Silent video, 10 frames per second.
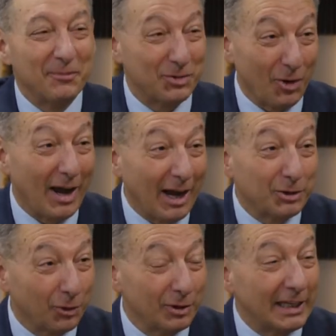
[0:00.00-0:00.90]
So I
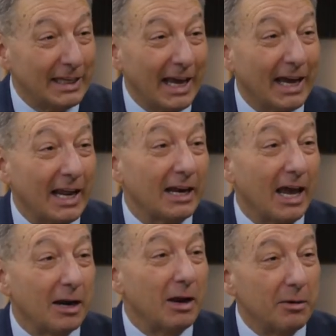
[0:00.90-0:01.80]
totally get,
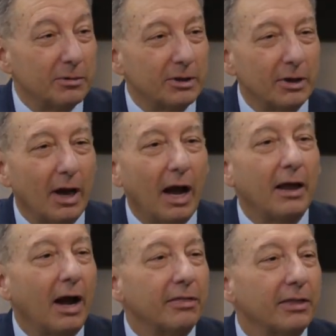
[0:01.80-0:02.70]
and
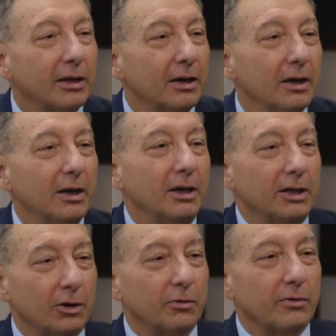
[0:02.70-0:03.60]
I think,
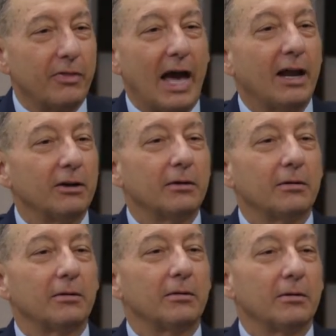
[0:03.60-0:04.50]
you know, that
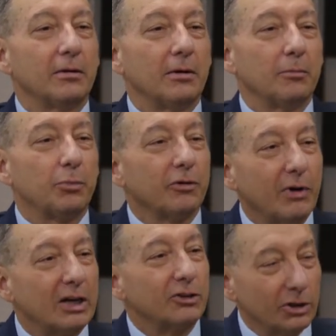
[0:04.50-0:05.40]

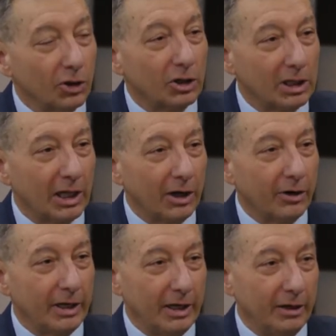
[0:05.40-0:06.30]
provides a little
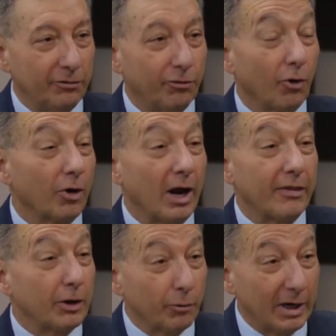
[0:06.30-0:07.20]
clarity for, I
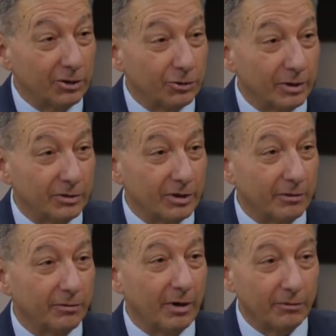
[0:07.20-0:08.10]
think, registrants
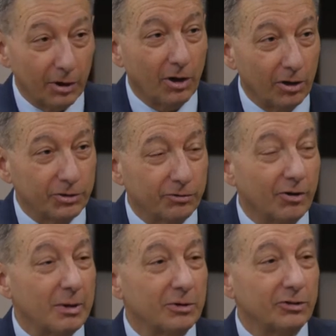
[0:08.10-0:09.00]
of the College of
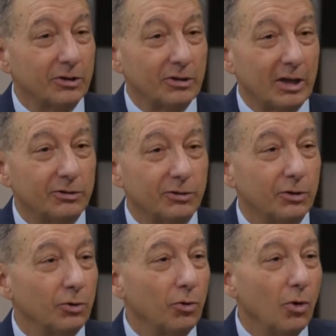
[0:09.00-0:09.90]
Pharmacists as
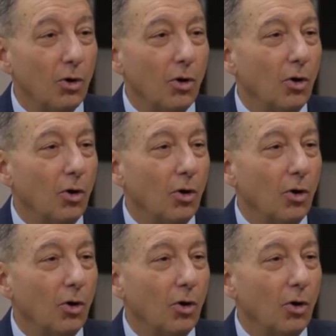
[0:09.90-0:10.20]
to